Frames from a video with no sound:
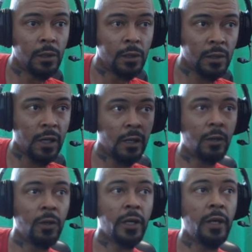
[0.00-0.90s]
Let's click
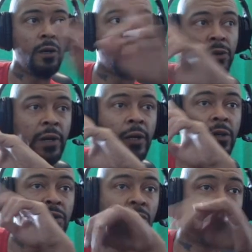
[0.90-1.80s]
OK. Alright.
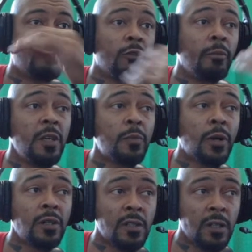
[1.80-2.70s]
So for me
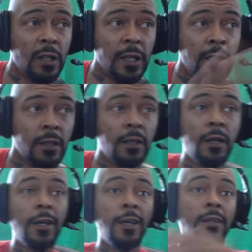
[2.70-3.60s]
personally,
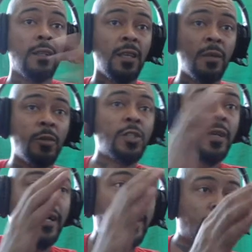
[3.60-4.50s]
the image that
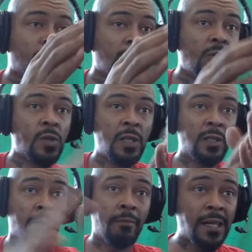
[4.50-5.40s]
I chose is a
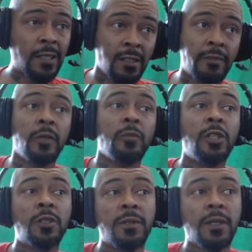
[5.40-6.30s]
massive
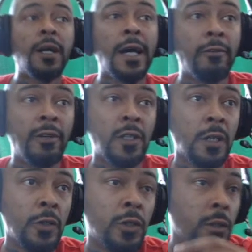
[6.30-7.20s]
image with a high
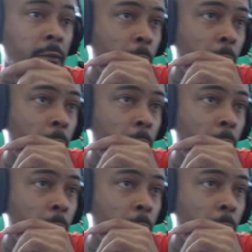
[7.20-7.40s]
resolution.